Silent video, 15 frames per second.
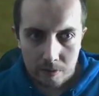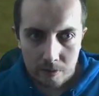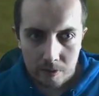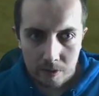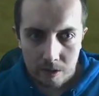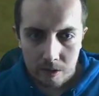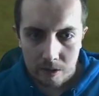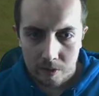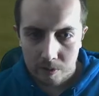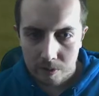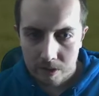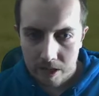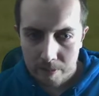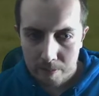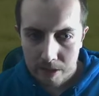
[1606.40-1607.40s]
We'll
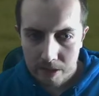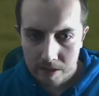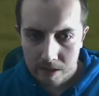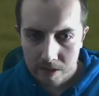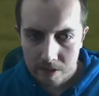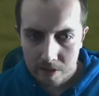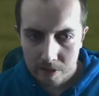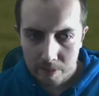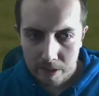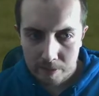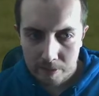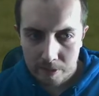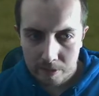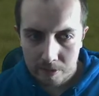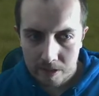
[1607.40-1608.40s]
take Messi. He's not the best
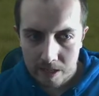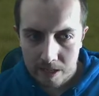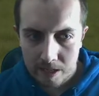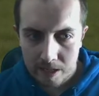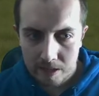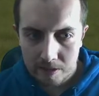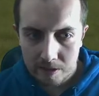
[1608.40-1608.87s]
penalty taker.